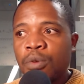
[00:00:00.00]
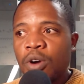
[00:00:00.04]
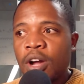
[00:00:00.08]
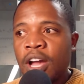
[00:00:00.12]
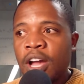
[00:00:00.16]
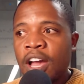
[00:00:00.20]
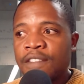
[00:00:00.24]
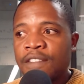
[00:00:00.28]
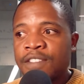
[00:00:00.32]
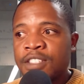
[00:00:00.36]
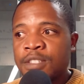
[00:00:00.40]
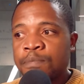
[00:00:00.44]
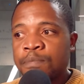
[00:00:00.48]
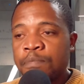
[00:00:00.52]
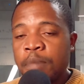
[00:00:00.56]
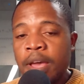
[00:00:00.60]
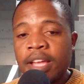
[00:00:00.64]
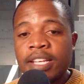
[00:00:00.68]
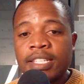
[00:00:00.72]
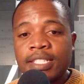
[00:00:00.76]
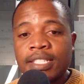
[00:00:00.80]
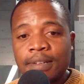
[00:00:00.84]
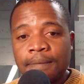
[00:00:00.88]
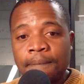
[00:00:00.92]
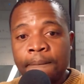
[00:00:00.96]
have
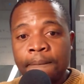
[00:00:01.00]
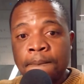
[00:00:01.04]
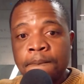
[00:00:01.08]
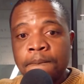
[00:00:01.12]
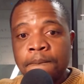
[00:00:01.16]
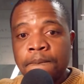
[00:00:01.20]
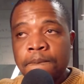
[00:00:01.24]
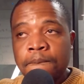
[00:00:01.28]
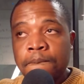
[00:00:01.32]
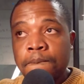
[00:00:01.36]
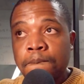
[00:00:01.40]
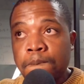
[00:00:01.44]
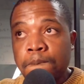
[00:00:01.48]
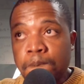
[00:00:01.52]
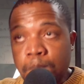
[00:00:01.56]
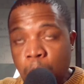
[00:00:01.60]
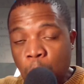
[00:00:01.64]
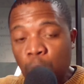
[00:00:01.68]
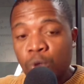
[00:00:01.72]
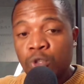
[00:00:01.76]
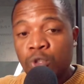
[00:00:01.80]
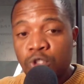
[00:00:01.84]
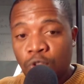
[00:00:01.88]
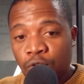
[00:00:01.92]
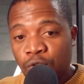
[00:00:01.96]
spent
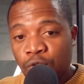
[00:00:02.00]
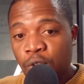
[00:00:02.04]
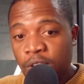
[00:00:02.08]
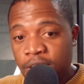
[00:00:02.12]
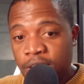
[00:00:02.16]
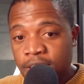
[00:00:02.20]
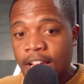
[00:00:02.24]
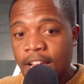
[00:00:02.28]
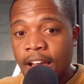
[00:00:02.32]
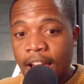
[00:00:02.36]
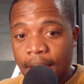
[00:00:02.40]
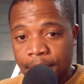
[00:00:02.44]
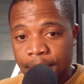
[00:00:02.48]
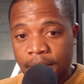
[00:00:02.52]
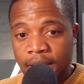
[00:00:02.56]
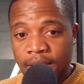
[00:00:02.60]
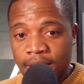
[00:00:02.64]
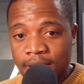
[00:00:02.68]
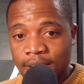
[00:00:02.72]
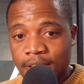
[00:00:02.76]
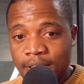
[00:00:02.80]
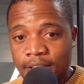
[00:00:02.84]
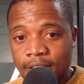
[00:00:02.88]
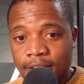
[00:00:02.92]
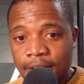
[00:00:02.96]
most of your time at.